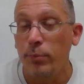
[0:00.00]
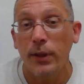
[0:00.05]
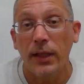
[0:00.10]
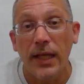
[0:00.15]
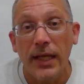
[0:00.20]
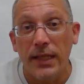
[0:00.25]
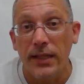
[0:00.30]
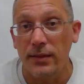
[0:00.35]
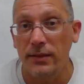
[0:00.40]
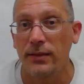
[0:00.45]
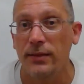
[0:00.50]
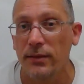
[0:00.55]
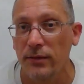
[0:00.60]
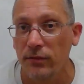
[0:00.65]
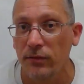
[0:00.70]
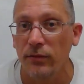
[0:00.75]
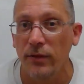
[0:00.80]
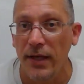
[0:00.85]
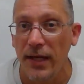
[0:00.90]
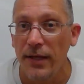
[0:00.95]

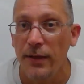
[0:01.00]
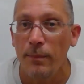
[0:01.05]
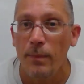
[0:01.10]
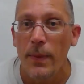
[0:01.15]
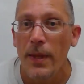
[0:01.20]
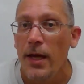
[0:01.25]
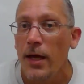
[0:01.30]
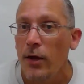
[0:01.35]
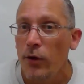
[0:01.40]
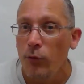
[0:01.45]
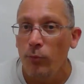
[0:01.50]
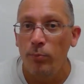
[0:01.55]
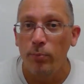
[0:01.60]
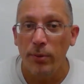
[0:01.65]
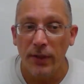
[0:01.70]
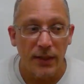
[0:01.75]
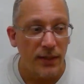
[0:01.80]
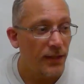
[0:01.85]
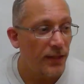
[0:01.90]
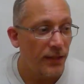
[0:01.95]
place, right?
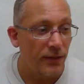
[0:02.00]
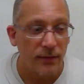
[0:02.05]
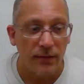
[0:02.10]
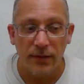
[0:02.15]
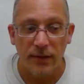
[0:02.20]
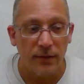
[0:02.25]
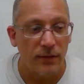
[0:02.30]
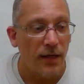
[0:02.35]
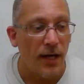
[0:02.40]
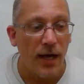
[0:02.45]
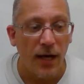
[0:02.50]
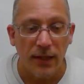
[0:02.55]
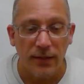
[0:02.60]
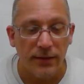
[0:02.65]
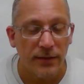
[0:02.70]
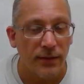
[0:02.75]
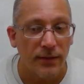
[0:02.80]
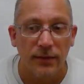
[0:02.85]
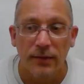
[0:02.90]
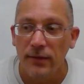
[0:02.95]
But they're
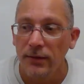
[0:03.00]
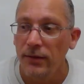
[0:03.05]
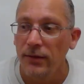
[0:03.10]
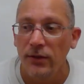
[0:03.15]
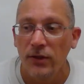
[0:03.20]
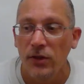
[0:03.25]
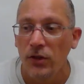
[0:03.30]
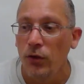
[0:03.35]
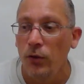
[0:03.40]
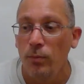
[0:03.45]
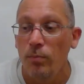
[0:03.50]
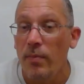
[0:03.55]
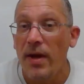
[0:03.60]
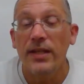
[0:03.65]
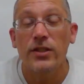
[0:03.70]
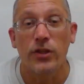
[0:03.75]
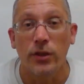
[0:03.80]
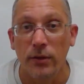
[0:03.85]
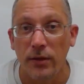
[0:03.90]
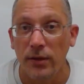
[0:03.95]
not
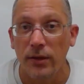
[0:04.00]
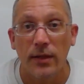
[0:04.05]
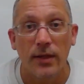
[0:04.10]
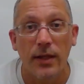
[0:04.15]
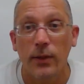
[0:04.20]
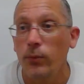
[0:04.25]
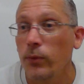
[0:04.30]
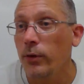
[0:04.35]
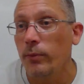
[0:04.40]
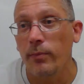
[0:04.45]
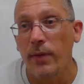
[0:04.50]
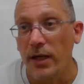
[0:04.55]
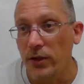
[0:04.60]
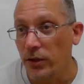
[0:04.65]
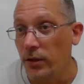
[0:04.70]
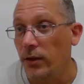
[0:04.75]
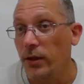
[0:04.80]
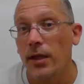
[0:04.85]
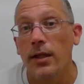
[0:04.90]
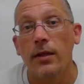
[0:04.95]
measured. They weren't
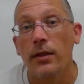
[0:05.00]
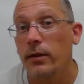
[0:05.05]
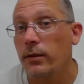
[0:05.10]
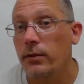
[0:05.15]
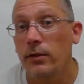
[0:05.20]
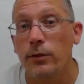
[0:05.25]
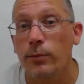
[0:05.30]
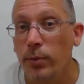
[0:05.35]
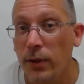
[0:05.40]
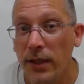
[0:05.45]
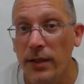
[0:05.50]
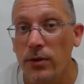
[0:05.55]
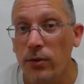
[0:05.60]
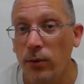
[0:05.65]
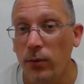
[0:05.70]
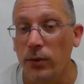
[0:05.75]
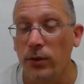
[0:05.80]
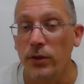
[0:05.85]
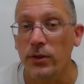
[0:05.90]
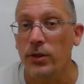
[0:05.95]
measured. They're just
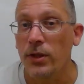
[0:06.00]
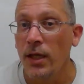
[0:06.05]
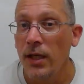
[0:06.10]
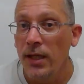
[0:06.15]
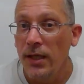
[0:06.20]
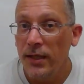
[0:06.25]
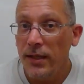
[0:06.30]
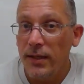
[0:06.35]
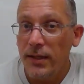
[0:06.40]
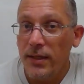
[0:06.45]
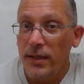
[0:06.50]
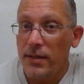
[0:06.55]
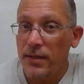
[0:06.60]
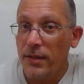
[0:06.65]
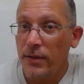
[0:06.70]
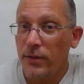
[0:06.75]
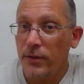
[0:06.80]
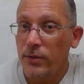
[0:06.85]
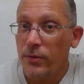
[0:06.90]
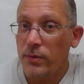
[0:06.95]
placeholders.
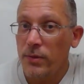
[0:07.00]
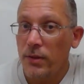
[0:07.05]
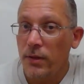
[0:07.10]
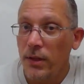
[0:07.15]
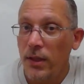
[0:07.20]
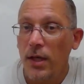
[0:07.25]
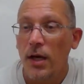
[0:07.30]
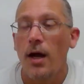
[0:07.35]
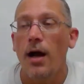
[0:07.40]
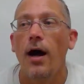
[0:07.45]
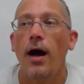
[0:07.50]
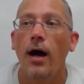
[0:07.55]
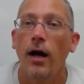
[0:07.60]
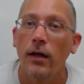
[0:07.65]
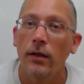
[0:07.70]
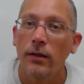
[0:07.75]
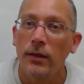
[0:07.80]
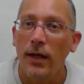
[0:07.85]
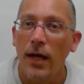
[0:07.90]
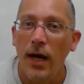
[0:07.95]
These zeros
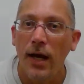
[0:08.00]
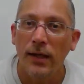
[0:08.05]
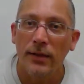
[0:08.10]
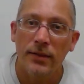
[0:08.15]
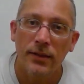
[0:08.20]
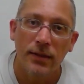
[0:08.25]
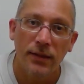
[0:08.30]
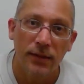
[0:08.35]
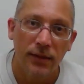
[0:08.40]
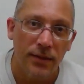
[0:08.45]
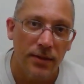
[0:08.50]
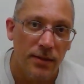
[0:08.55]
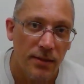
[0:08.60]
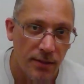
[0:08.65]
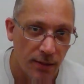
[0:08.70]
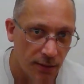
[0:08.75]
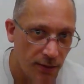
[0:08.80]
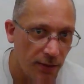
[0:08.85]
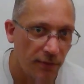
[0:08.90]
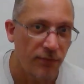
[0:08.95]
are not
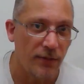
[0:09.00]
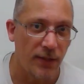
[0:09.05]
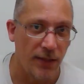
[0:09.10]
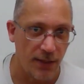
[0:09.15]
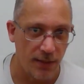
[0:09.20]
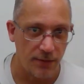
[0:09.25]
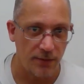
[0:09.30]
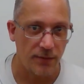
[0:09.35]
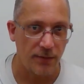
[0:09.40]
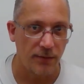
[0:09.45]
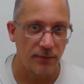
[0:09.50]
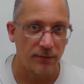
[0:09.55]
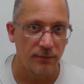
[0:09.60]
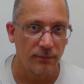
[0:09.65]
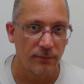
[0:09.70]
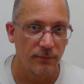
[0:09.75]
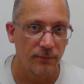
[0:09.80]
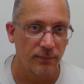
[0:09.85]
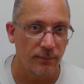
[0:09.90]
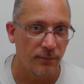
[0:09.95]
significant.
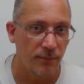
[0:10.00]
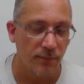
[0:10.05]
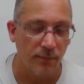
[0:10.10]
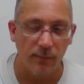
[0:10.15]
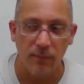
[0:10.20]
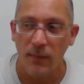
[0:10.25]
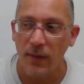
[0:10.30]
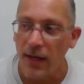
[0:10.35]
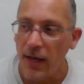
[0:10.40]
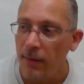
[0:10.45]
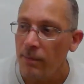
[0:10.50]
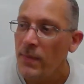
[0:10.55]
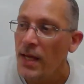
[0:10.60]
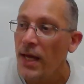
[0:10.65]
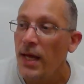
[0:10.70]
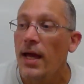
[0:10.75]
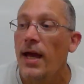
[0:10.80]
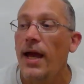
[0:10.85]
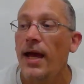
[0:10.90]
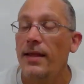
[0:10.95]
Okay?
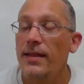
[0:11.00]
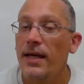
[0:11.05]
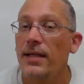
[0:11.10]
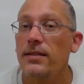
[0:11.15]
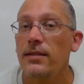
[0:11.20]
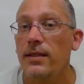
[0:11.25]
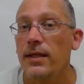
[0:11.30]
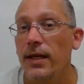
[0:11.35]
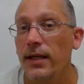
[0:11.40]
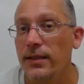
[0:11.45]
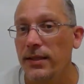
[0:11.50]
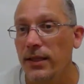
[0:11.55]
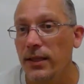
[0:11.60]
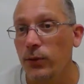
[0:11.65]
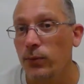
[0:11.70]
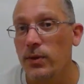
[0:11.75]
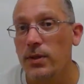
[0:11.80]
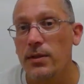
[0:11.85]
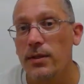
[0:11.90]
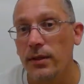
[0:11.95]
And that's the
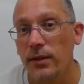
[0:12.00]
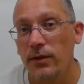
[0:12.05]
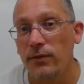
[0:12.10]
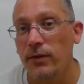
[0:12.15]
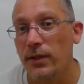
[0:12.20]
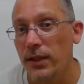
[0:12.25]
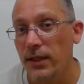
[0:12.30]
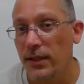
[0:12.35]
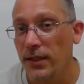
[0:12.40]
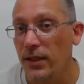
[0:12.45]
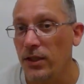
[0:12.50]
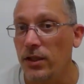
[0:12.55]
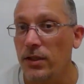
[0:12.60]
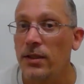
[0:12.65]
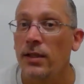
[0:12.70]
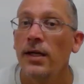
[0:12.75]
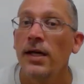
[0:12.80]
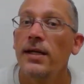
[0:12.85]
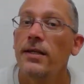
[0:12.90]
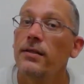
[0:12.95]
idea with significant
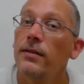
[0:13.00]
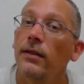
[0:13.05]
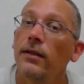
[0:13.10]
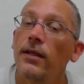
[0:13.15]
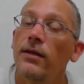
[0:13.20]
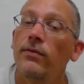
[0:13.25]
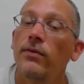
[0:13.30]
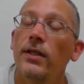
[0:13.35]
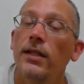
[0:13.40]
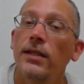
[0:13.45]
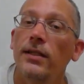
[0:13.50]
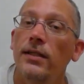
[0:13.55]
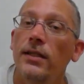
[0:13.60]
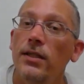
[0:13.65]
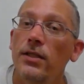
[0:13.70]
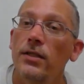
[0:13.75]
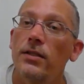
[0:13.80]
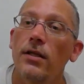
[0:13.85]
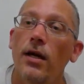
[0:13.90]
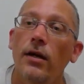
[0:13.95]
digits. Significant
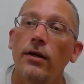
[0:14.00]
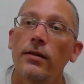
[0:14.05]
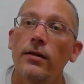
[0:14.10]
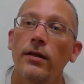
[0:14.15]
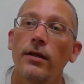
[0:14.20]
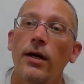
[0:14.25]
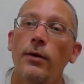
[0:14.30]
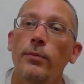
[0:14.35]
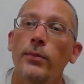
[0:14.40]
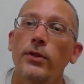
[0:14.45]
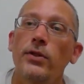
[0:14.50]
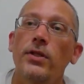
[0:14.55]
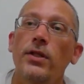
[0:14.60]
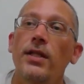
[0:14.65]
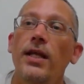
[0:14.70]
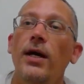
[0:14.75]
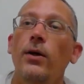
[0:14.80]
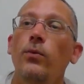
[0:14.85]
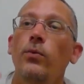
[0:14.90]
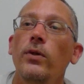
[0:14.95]
digits are the
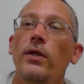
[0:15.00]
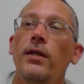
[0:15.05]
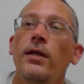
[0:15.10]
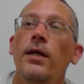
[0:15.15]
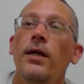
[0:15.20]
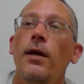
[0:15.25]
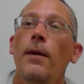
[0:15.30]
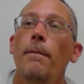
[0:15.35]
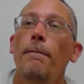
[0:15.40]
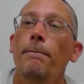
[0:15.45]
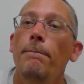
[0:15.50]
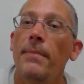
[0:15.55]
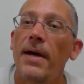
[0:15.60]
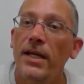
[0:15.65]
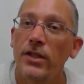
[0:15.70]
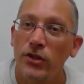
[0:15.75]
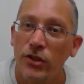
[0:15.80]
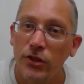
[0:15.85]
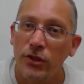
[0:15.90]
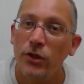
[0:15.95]
numbers that we
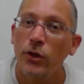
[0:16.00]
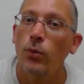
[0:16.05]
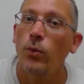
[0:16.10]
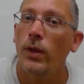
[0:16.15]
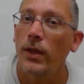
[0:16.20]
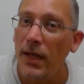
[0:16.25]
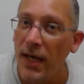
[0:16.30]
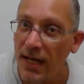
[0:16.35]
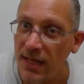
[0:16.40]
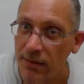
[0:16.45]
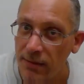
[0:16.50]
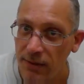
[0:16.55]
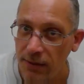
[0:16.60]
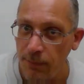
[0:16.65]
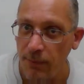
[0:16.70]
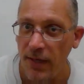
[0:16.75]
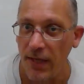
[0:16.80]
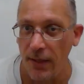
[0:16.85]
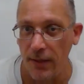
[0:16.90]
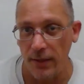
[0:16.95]
measured or
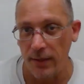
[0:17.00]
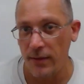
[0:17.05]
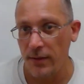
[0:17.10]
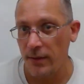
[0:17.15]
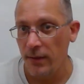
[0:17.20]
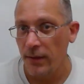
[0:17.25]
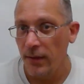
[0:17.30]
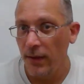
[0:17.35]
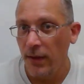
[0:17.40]
estimated,